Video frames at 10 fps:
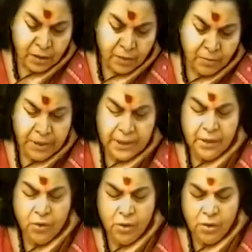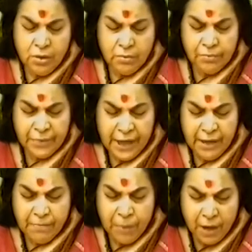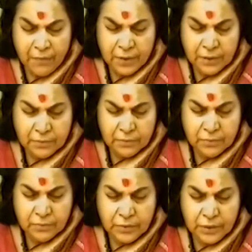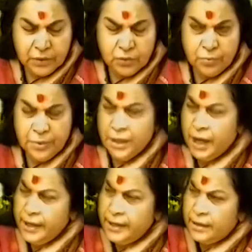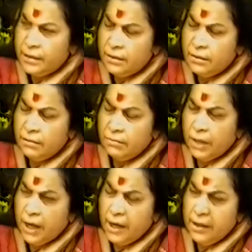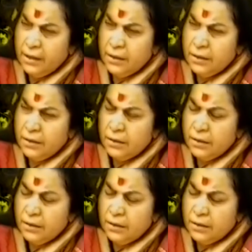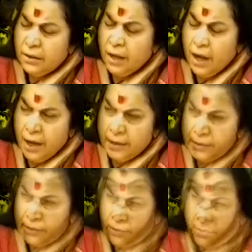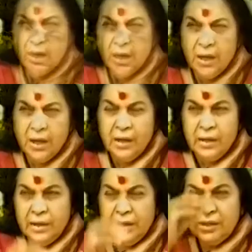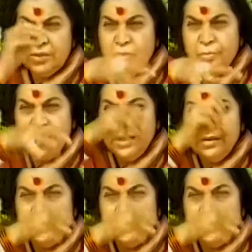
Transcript: But the whole brain power is to be guided by the heart, is to be